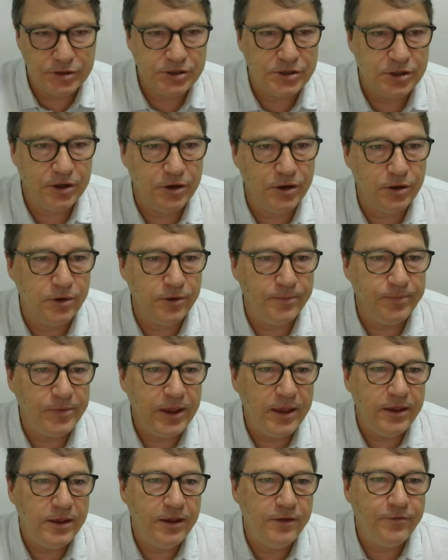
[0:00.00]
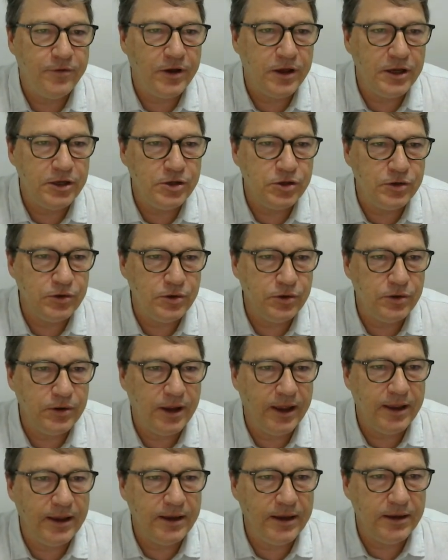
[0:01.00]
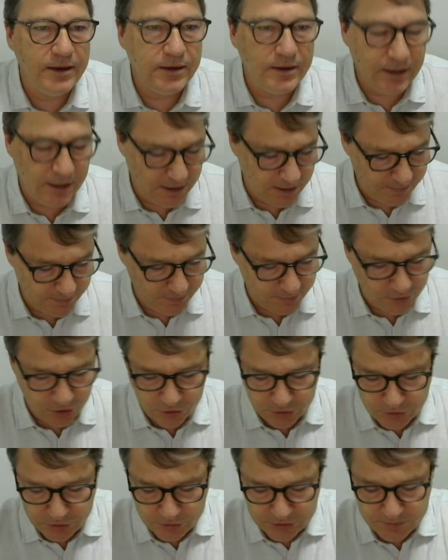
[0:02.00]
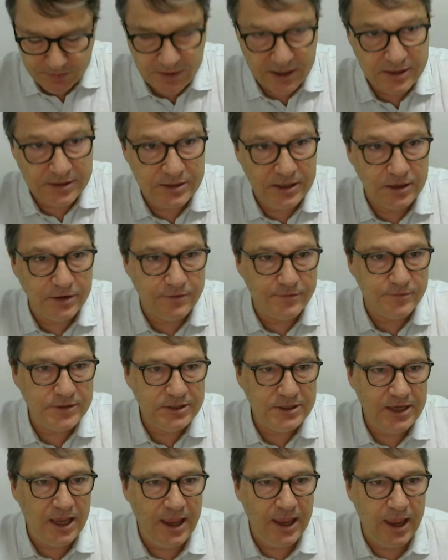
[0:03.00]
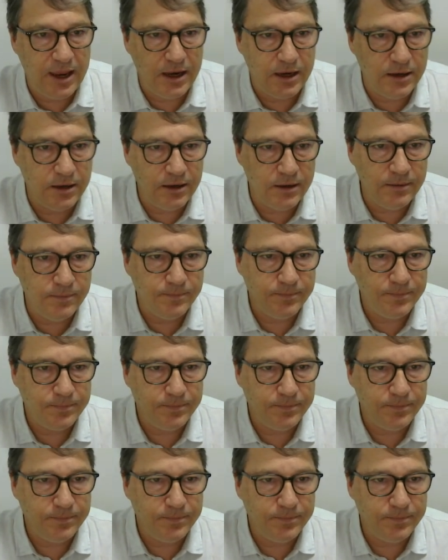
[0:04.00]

So if I do a contour spacing of 10,